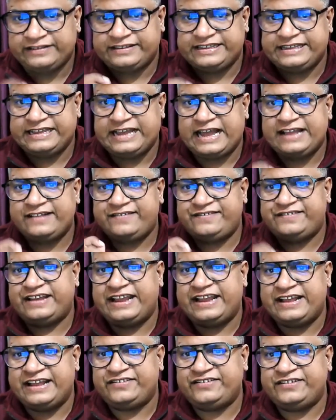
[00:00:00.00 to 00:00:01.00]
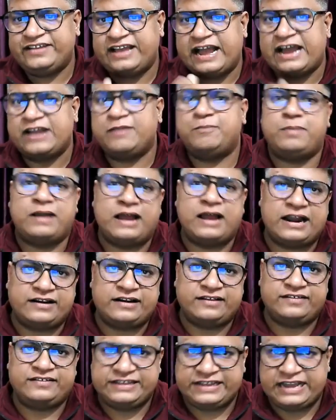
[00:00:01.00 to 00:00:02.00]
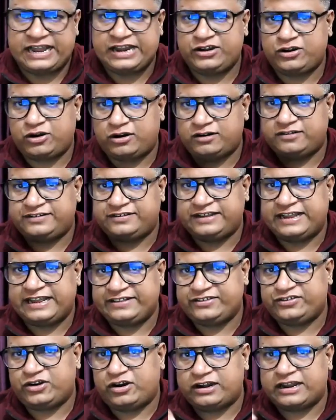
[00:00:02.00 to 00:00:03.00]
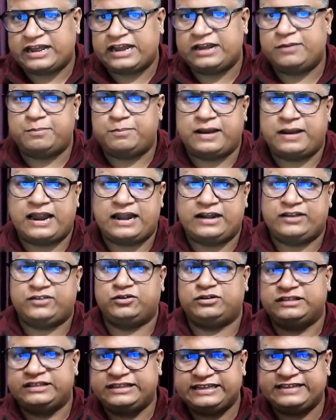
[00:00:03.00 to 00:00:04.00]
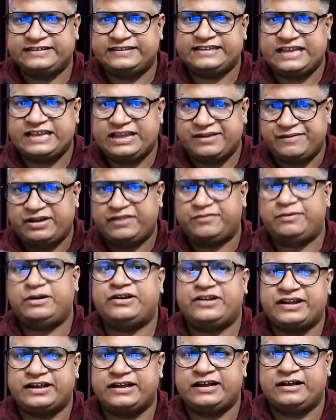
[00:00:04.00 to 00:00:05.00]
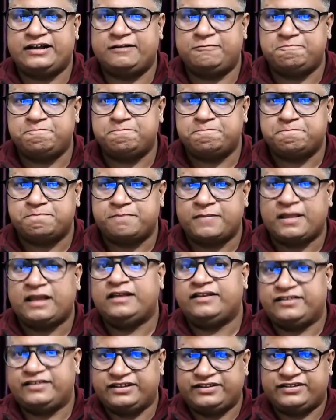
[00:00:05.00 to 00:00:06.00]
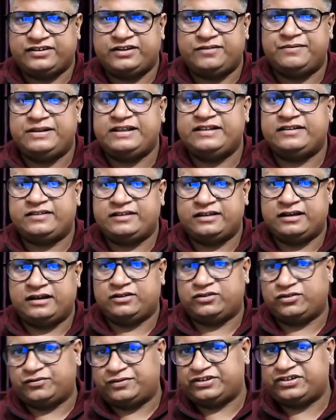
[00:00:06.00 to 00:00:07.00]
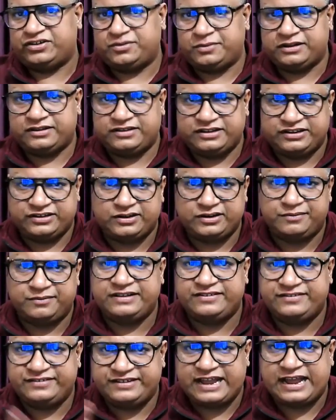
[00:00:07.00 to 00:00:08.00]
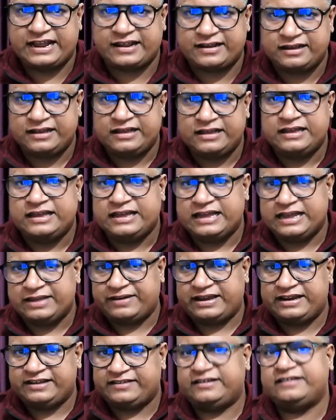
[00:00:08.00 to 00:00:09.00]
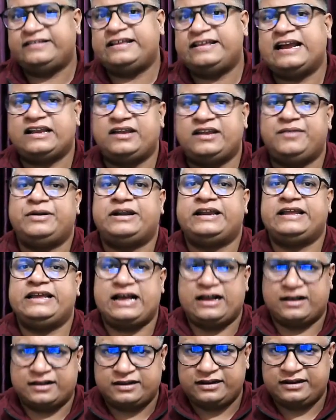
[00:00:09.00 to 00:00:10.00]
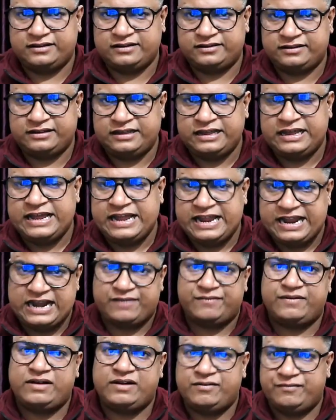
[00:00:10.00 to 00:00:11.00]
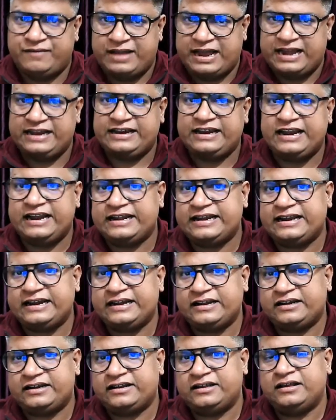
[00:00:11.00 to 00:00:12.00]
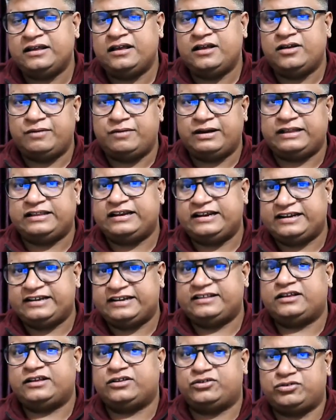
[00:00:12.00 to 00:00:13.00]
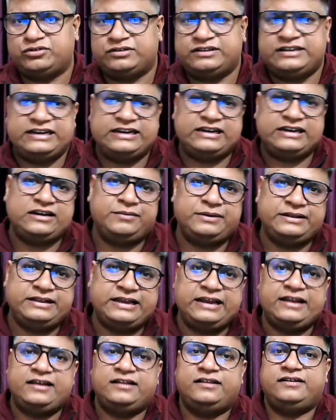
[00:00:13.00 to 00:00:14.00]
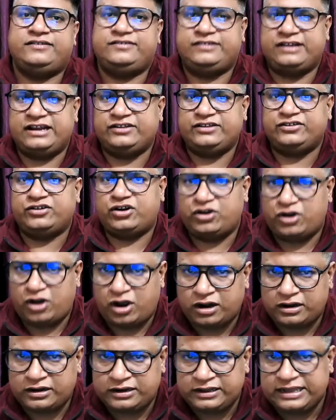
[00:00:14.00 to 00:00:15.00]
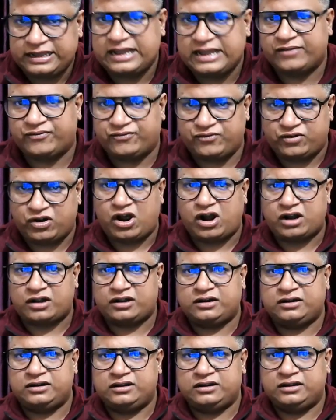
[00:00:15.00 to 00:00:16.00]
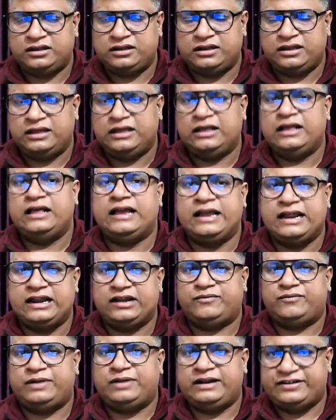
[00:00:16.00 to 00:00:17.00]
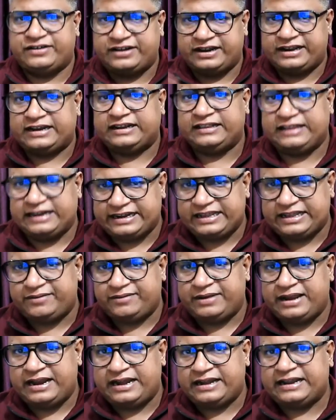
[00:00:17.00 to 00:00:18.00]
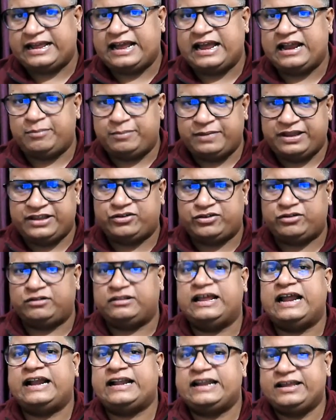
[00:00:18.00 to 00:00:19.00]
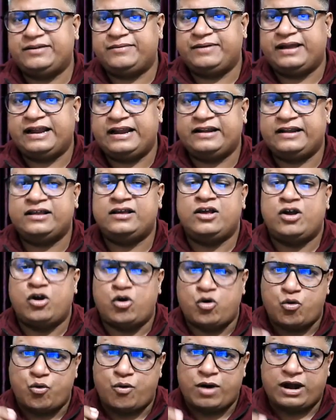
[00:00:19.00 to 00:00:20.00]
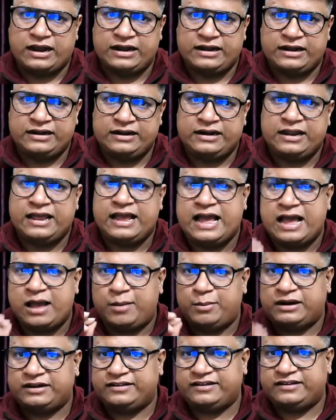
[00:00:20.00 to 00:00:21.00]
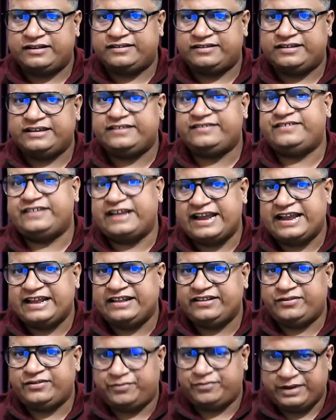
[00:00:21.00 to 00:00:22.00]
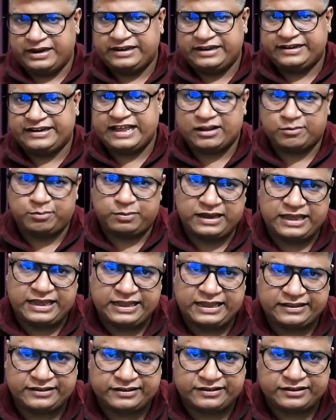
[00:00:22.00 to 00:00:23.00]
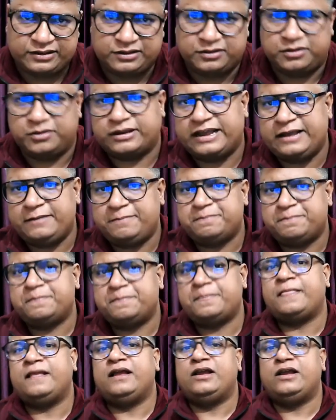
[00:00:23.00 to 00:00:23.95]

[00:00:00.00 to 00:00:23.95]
C I change unplanned, C I dot change dot unplanned. So this event will trigger, system will, uh, so first of all, system will check if any such activity occurs. It will validate it, whether it is associated with any other change or not. If not, it will trigger that event, and based on that event, one emergency change will take place, okay?